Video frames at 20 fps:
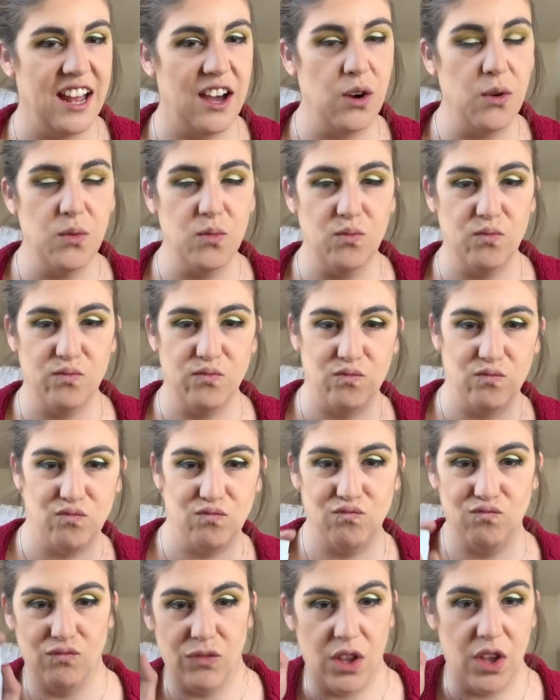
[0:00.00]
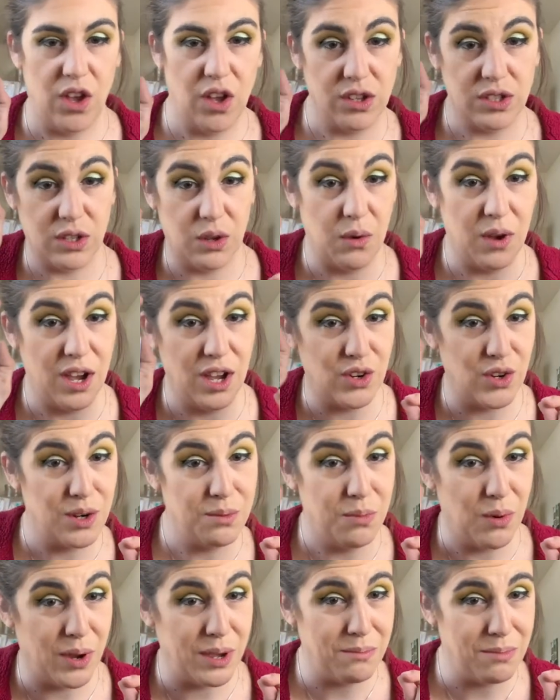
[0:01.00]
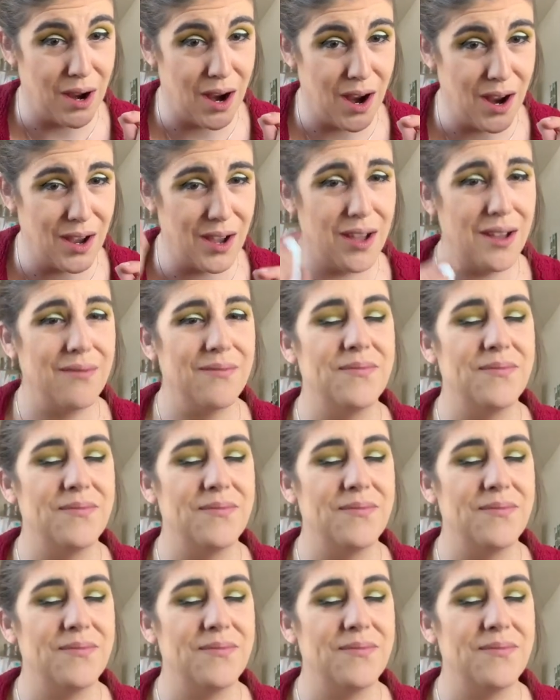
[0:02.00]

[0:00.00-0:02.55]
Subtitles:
out. Also a 100 Point Perk.